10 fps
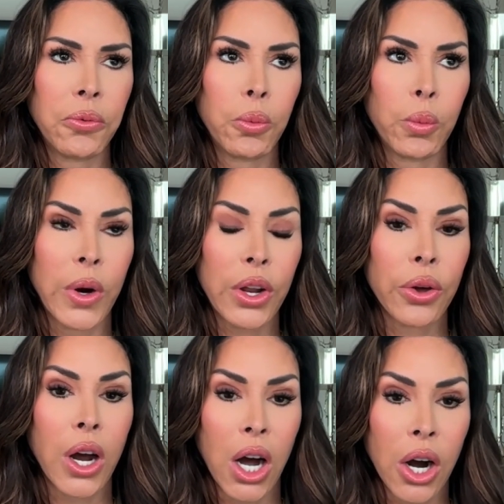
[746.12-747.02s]
where
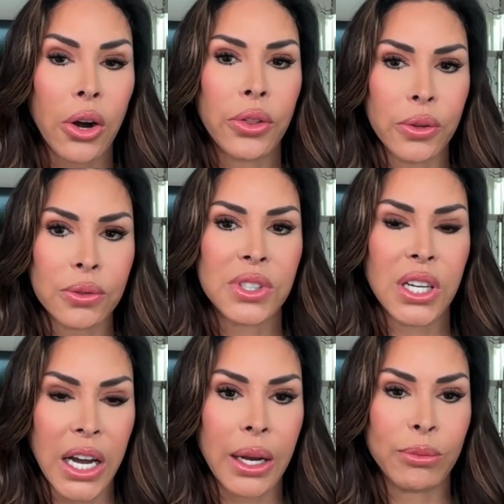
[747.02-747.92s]
there are those
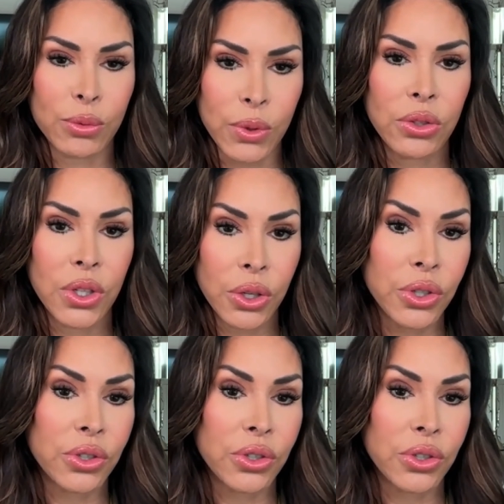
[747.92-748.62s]
times where you're